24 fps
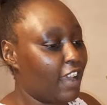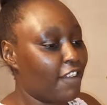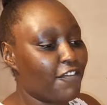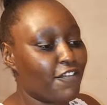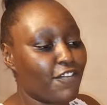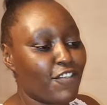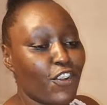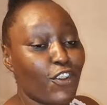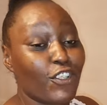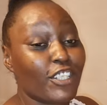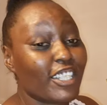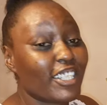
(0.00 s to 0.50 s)

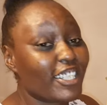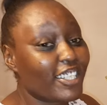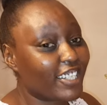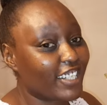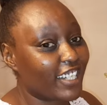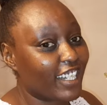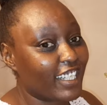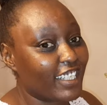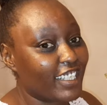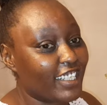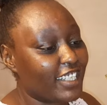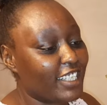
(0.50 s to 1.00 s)
I've not
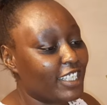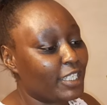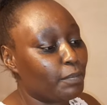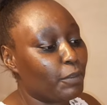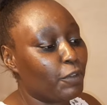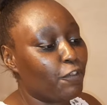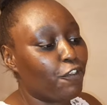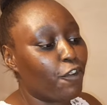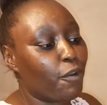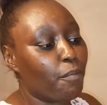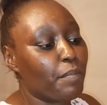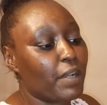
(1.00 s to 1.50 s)
tried this
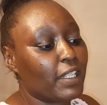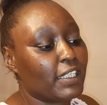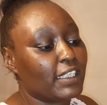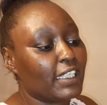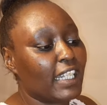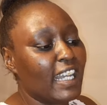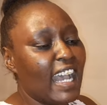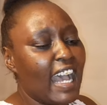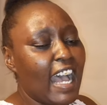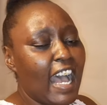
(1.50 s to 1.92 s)
before, but